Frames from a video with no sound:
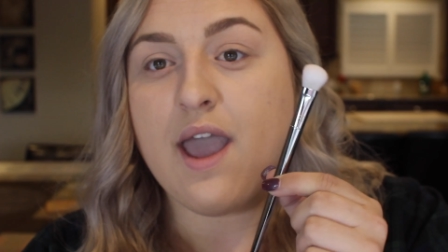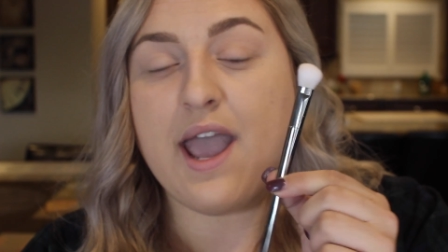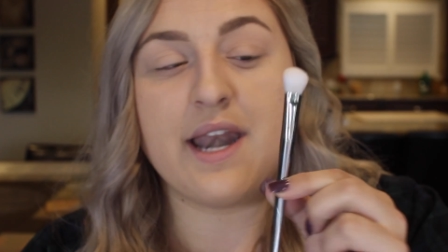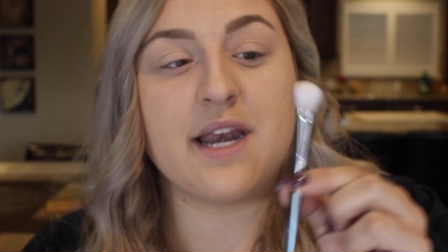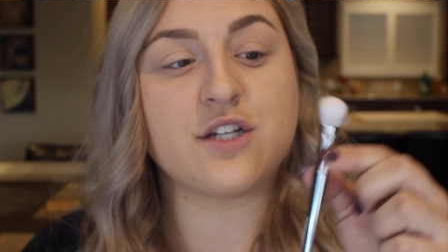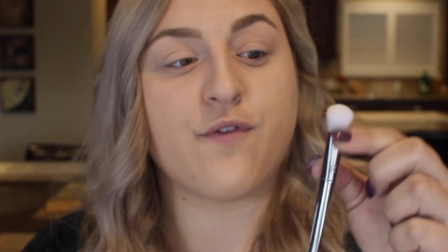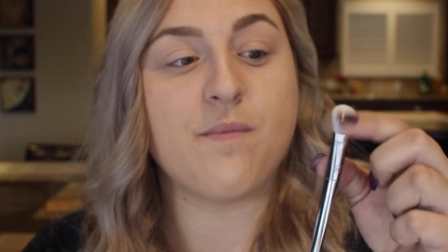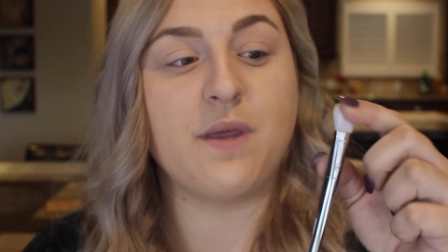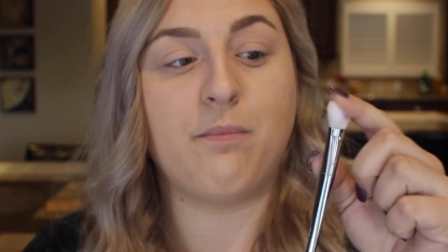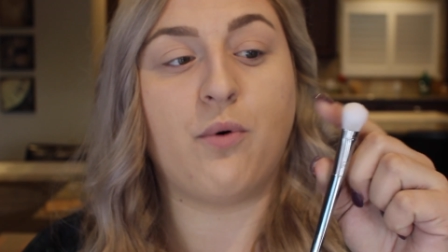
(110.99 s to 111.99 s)
And it is
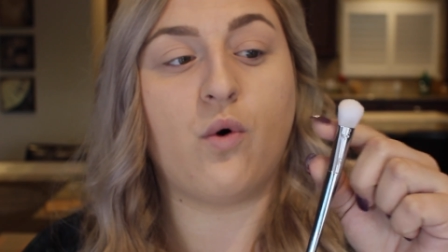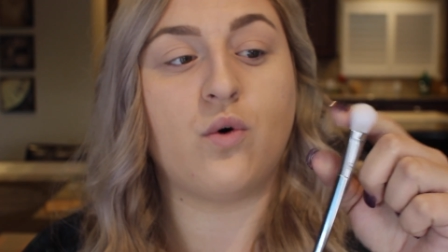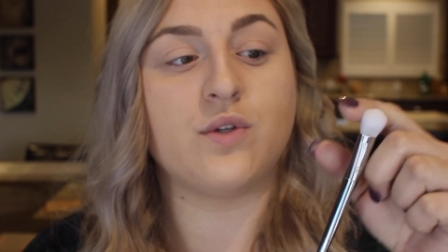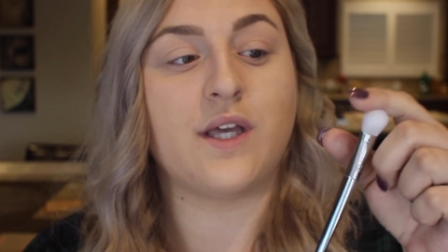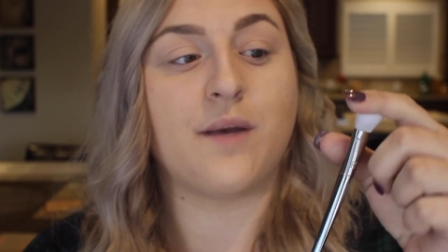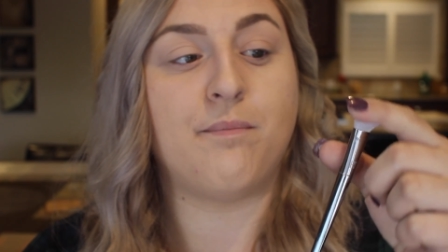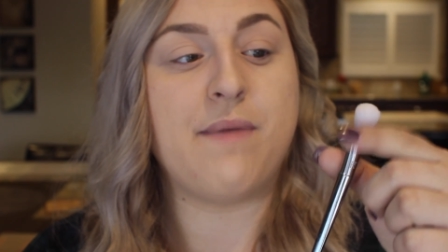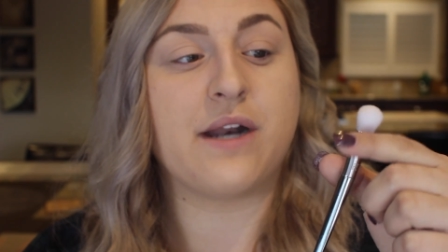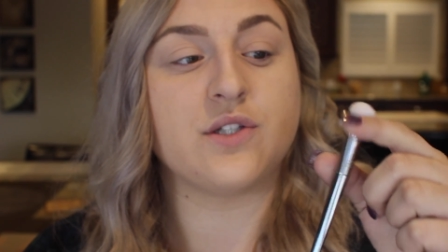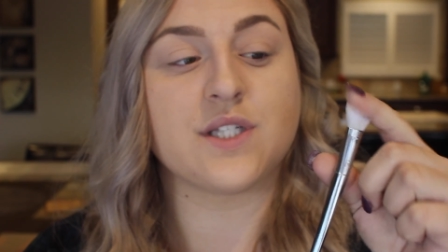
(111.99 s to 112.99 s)
from the Bold
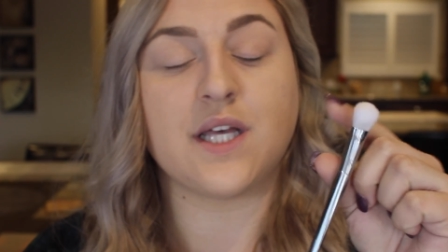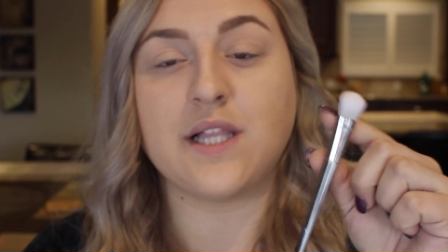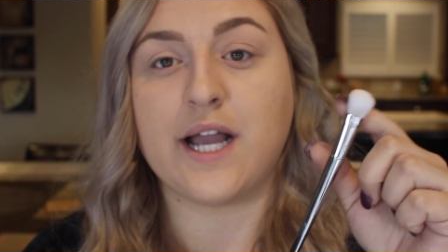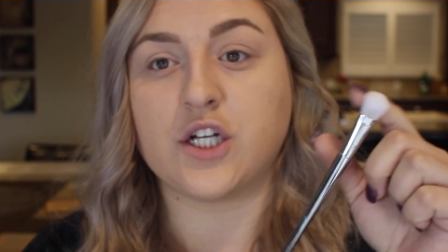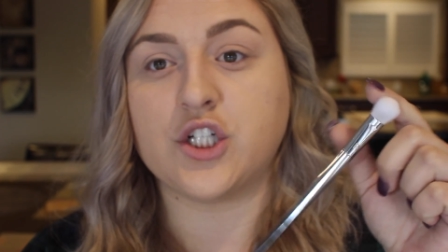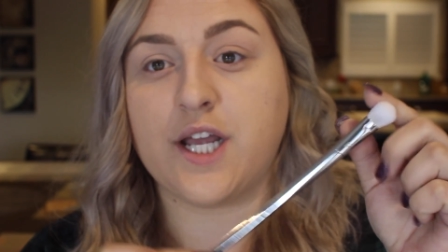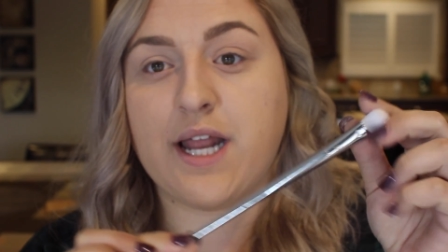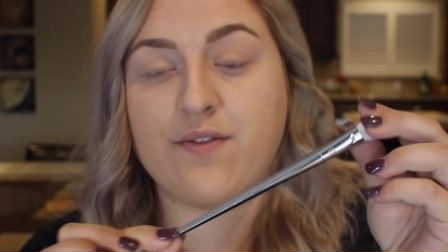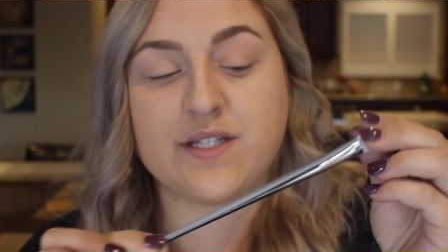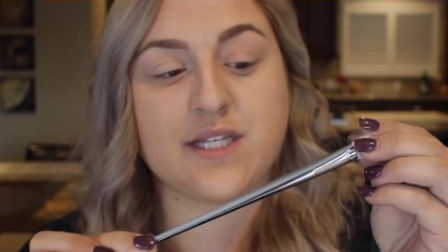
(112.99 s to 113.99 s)
Metals collection.
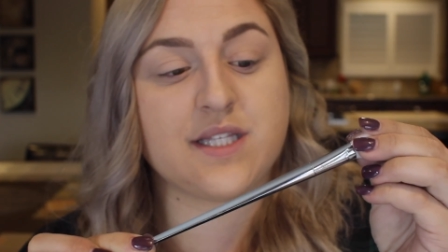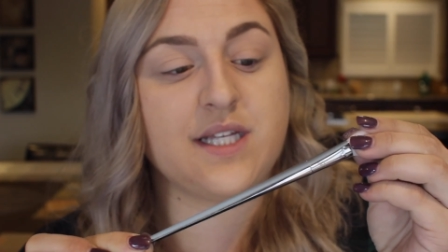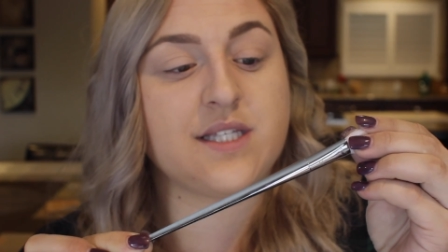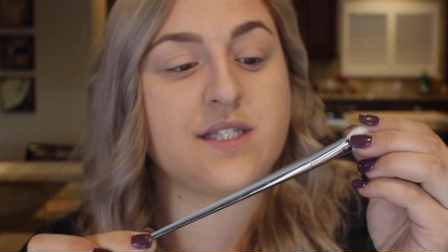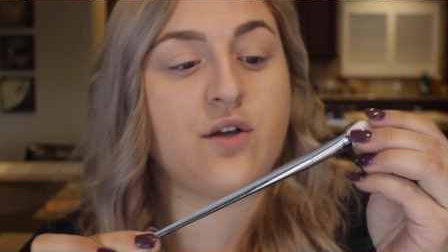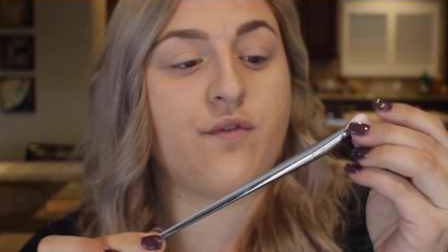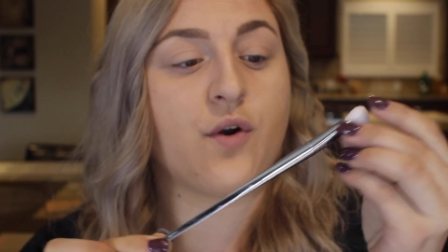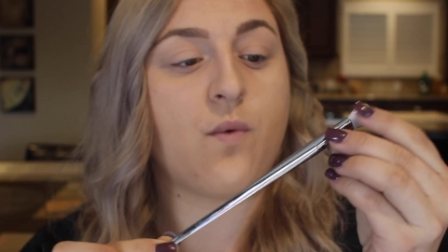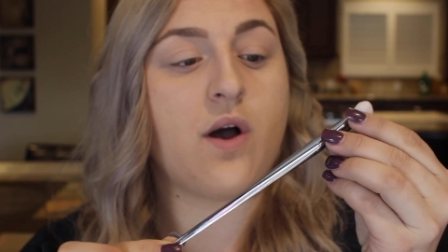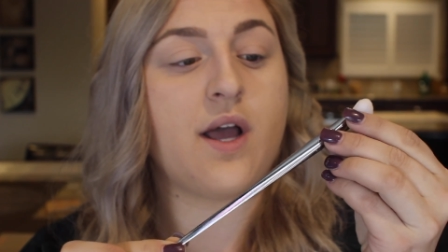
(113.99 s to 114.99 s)
And this is the
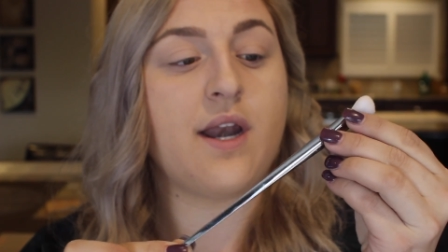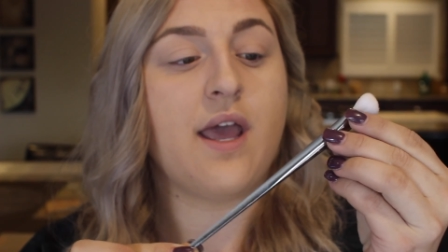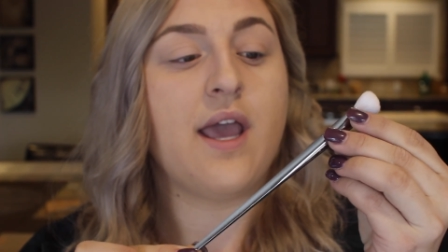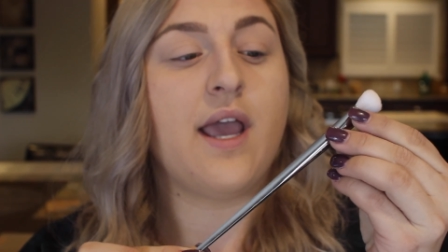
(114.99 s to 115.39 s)
silver one.